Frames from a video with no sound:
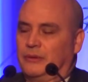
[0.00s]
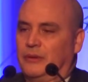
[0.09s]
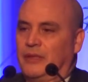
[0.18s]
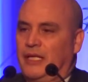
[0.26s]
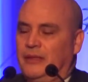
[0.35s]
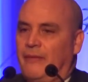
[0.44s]

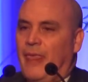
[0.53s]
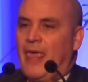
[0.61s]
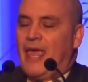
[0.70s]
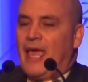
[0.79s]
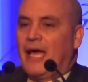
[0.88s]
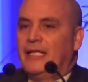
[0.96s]
Okay?
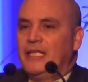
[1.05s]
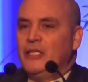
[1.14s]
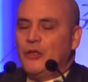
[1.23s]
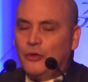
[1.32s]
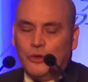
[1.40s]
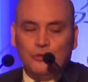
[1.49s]
And in
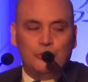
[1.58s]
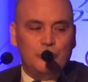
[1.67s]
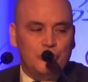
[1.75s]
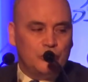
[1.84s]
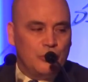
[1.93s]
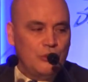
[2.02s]
order to
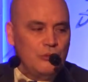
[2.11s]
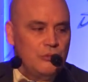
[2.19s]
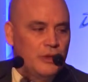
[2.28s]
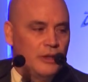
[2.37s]
do so,